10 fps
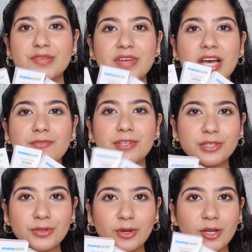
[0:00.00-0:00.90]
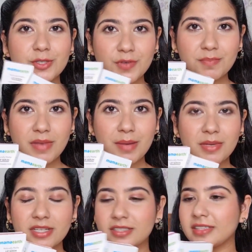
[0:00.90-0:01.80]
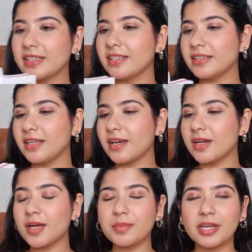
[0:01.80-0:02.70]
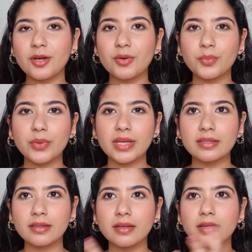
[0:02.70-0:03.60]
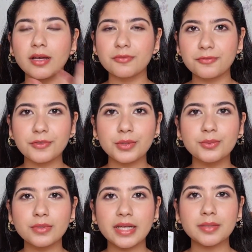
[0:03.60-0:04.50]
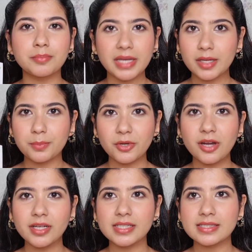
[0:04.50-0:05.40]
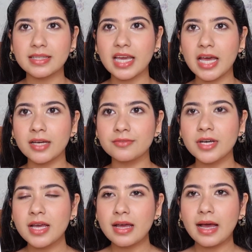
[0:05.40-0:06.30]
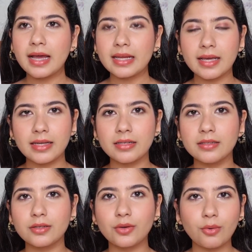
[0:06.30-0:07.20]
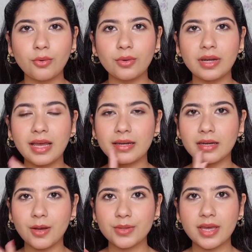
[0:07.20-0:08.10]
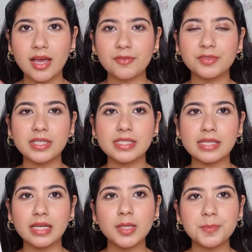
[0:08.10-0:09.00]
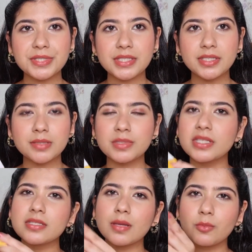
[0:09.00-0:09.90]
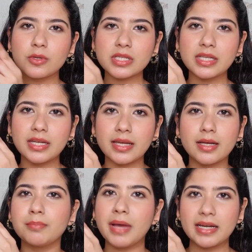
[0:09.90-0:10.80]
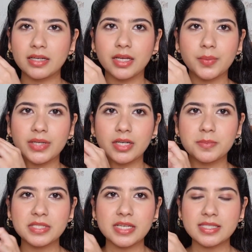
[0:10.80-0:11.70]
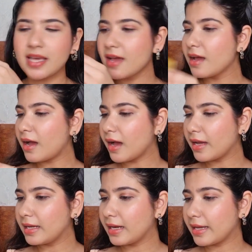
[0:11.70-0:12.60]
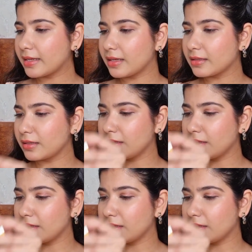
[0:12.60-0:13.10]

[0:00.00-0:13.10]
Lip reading: Then we have a new launch from Mamaearth. I think they are coming out with a few like makeup products. They have eyeliner, kohl, and now they have these lip serums. These are mostly like matte liquid lipsticks. I like